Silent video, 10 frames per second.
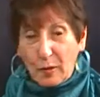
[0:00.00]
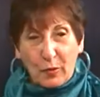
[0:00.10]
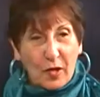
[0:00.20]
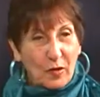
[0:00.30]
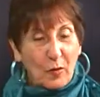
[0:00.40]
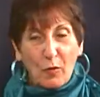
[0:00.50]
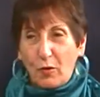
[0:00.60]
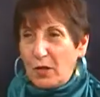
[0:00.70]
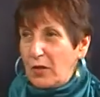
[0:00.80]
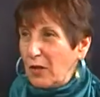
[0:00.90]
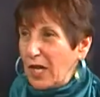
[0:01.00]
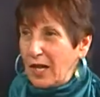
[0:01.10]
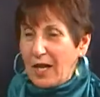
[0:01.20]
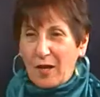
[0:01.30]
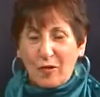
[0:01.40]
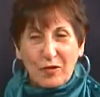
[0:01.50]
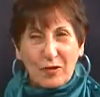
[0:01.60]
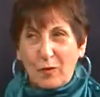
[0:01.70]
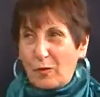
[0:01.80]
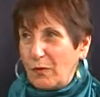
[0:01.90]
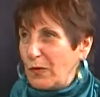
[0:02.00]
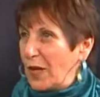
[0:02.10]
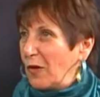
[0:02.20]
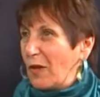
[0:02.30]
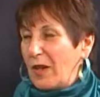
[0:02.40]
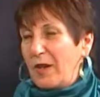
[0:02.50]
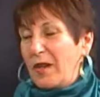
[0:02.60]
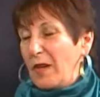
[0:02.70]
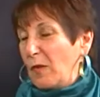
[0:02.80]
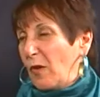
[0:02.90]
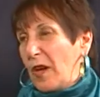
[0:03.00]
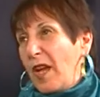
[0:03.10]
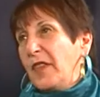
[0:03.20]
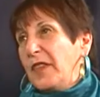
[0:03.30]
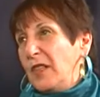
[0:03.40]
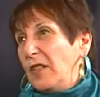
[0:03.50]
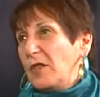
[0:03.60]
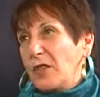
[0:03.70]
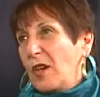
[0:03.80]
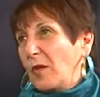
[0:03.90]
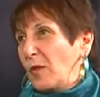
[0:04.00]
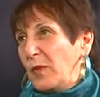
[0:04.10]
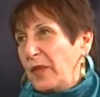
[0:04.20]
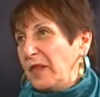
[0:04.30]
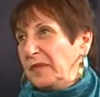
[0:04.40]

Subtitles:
but the more you get out, the better and more healthy your dog will be.